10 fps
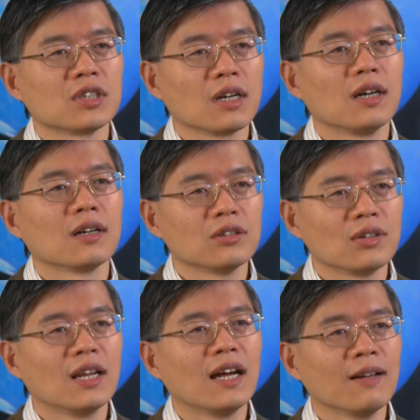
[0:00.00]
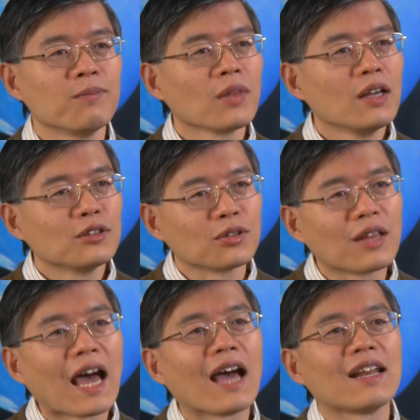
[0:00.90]
Chicago to learn. So
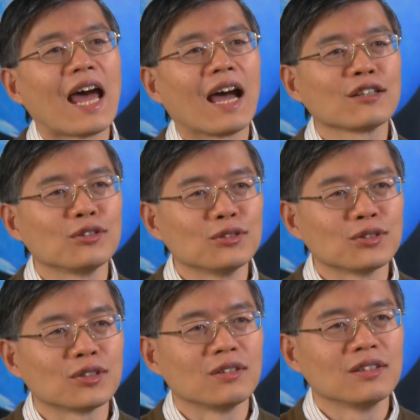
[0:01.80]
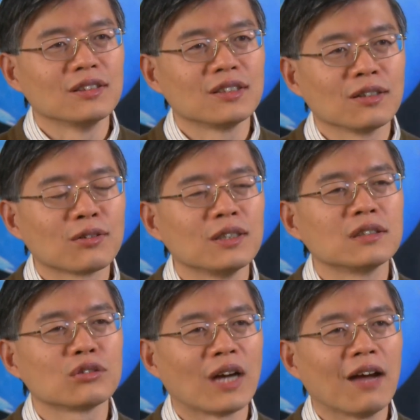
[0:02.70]
that actually, so sort of this
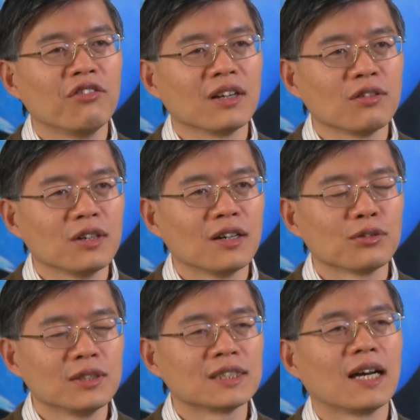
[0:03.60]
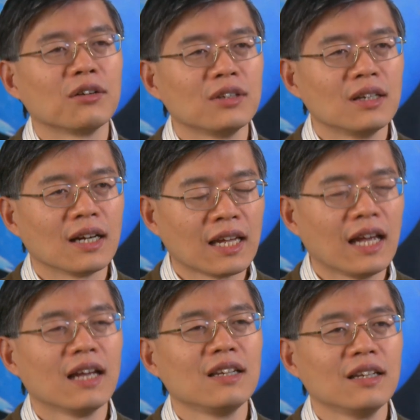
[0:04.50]
increased traffic will result
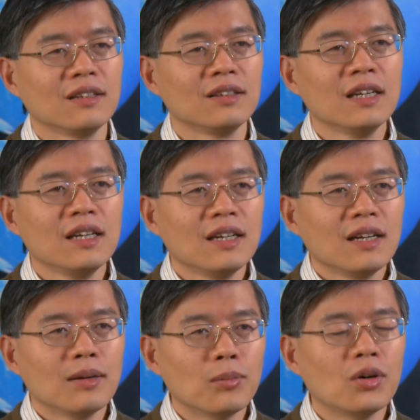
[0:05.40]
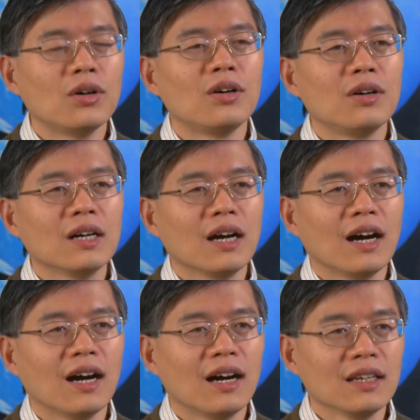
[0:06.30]
again in more
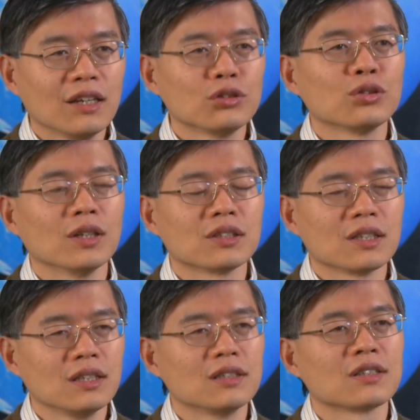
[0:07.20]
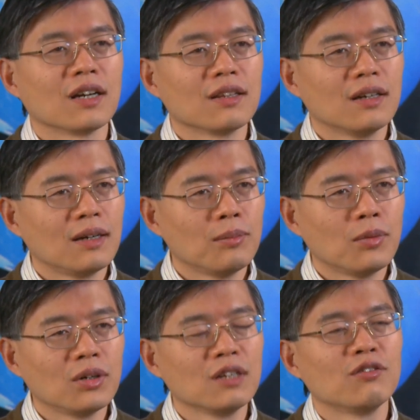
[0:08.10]
uh, interest in each other,
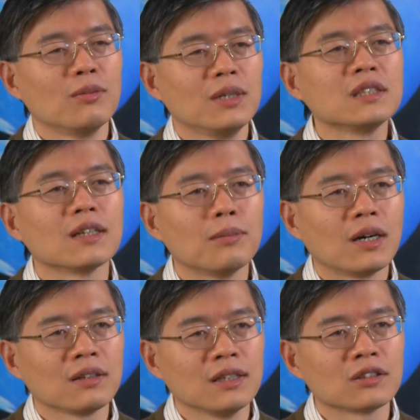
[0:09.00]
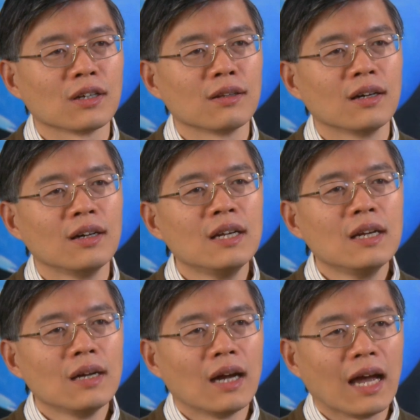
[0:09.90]
more information about each other,
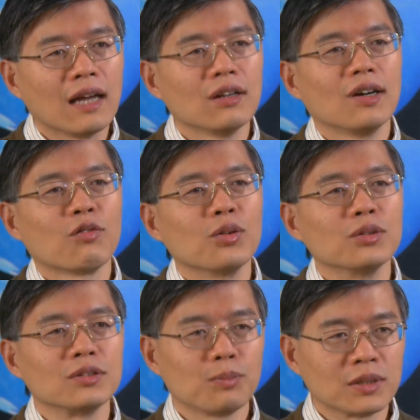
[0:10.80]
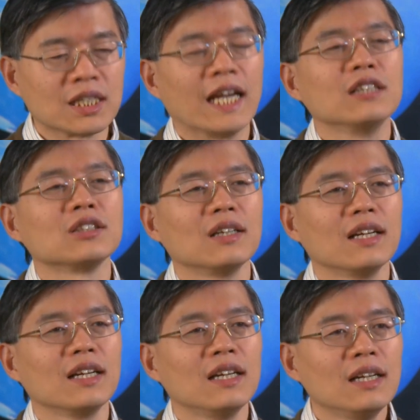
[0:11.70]
and of course
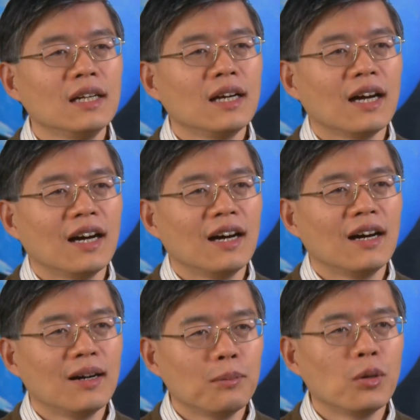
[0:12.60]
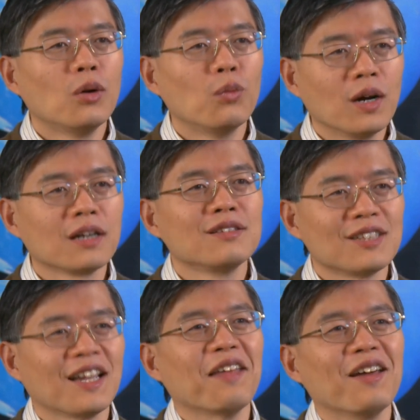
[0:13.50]
potentially uh, more work
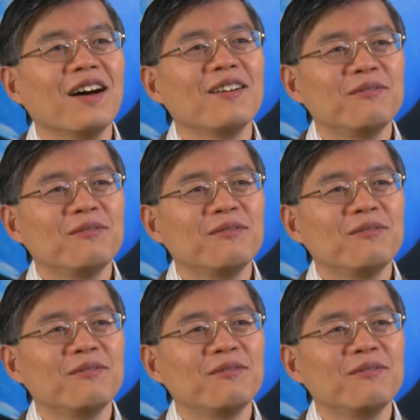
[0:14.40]
together.